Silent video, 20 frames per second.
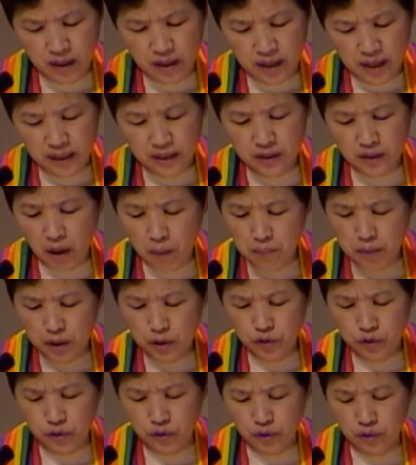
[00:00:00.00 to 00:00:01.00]
Number
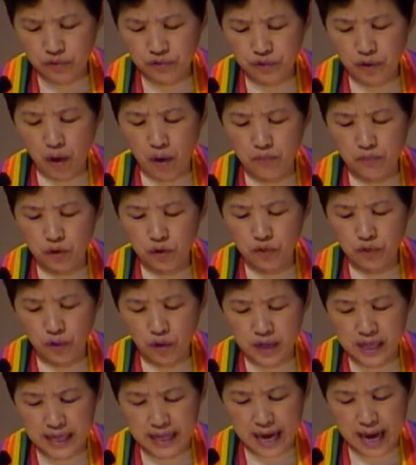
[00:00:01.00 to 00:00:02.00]
two, from
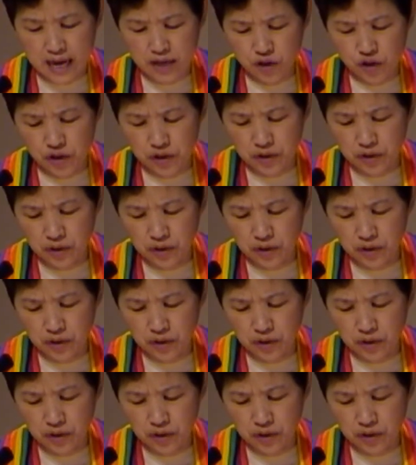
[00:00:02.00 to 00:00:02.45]
fornication.